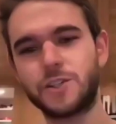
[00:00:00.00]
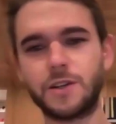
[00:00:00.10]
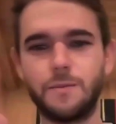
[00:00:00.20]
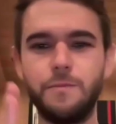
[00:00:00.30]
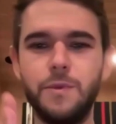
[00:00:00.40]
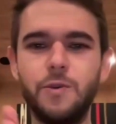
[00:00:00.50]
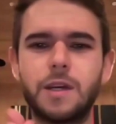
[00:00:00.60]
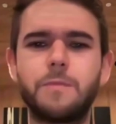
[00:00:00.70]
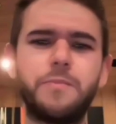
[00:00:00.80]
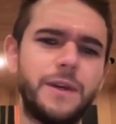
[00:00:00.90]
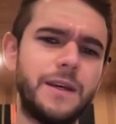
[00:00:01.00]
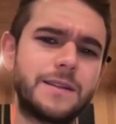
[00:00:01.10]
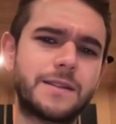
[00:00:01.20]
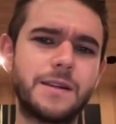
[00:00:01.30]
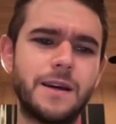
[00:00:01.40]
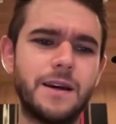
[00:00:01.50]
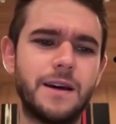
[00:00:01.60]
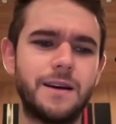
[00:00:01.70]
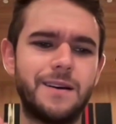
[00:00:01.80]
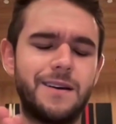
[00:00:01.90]
/ music piece
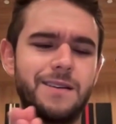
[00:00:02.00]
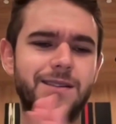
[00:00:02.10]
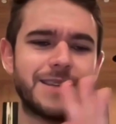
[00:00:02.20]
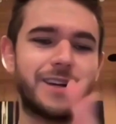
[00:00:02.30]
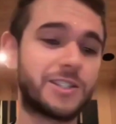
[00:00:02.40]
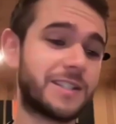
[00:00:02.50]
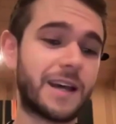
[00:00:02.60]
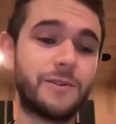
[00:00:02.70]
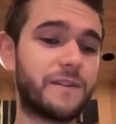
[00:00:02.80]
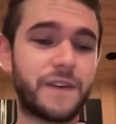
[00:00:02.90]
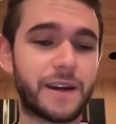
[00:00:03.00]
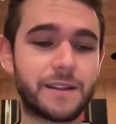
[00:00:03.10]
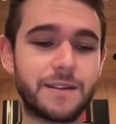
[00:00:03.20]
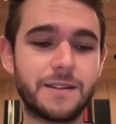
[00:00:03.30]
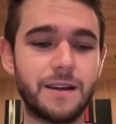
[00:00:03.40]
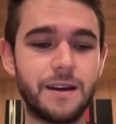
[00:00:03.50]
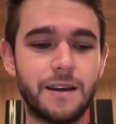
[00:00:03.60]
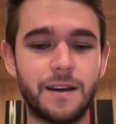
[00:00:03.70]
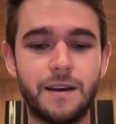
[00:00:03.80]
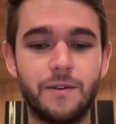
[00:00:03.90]
/ sound effects
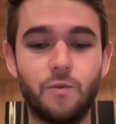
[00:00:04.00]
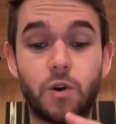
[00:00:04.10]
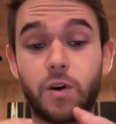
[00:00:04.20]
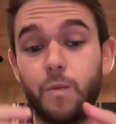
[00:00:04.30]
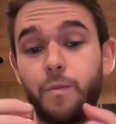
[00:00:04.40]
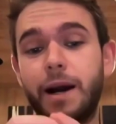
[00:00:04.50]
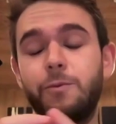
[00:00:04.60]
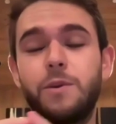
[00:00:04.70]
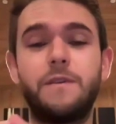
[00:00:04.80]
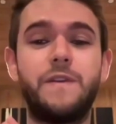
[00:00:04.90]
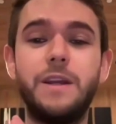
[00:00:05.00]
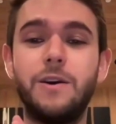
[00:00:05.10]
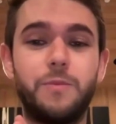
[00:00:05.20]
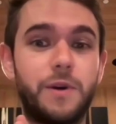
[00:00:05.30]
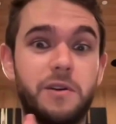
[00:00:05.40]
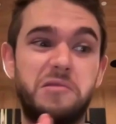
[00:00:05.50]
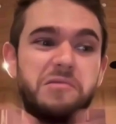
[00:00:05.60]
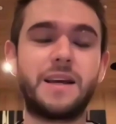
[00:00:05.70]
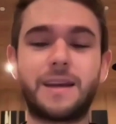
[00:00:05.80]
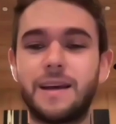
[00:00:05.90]
combined with the video, because
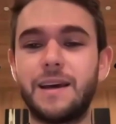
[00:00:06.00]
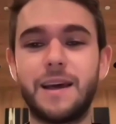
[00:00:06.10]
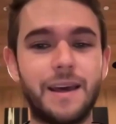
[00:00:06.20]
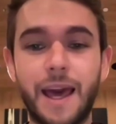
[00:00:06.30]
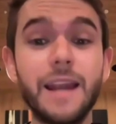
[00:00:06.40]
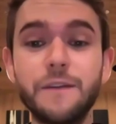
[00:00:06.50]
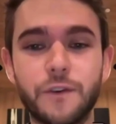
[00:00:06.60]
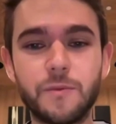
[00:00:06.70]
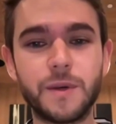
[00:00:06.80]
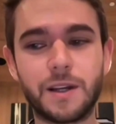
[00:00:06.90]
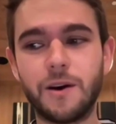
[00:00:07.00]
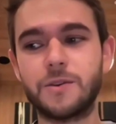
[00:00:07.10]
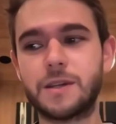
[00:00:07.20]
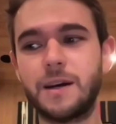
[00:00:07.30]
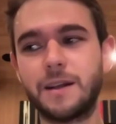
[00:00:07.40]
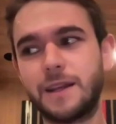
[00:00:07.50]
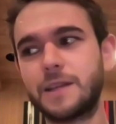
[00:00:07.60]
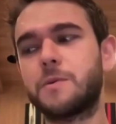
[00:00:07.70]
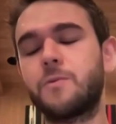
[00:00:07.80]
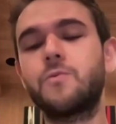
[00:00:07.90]
like any form it goes.
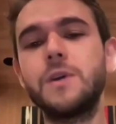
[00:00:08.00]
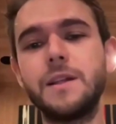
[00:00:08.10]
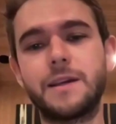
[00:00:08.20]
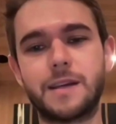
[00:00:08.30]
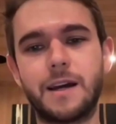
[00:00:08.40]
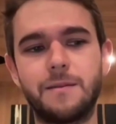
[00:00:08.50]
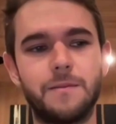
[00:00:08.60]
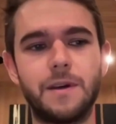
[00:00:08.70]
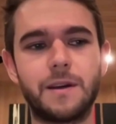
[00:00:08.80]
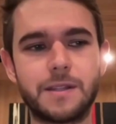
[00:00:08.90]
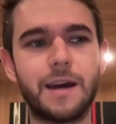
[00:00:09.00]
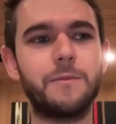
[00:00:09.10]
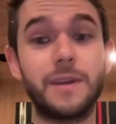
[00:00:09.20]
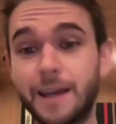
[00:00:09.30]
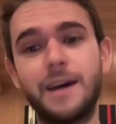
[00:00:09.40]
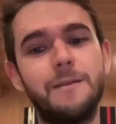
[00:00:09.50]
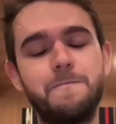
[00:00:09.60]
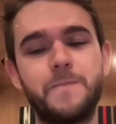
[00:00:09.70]
That's what really excited me, again,